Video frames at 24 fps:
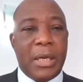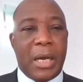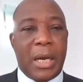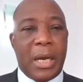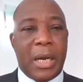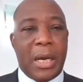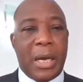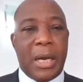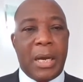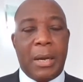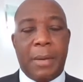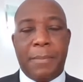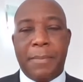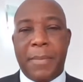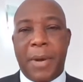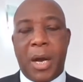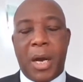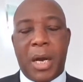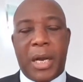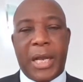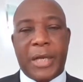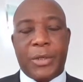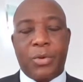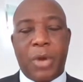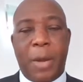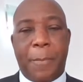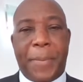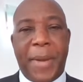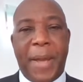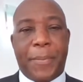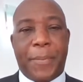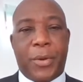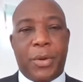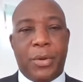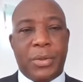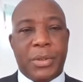market, where
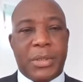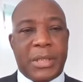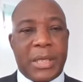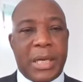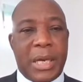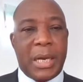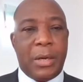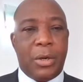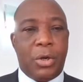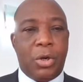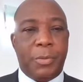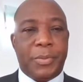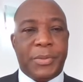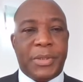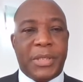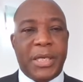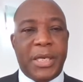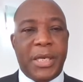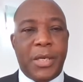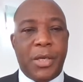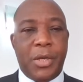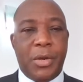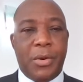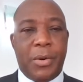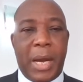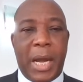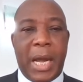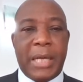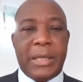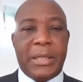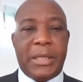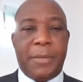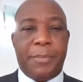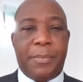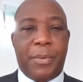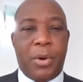Pepco's group CEO
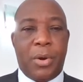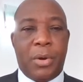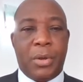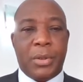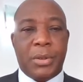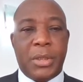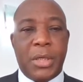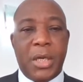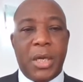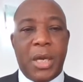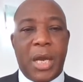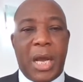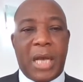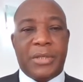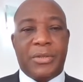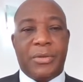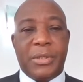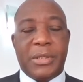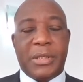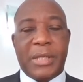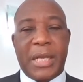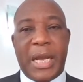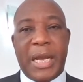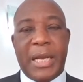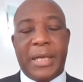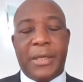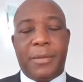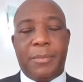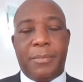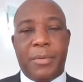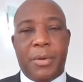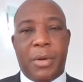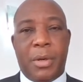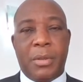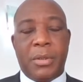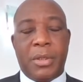Andy Bond has resigned
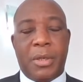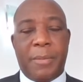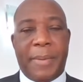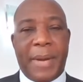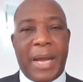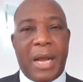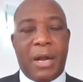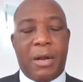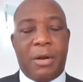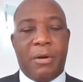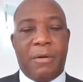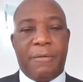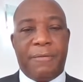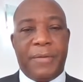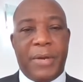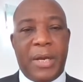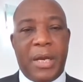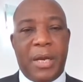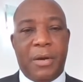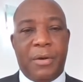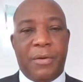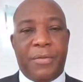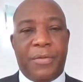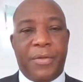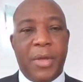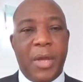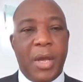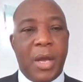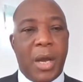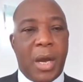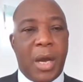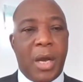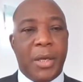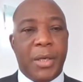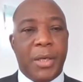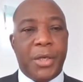on the back of health
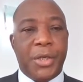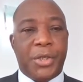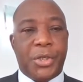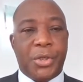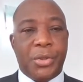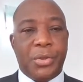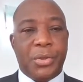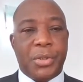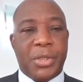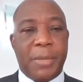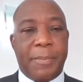issues.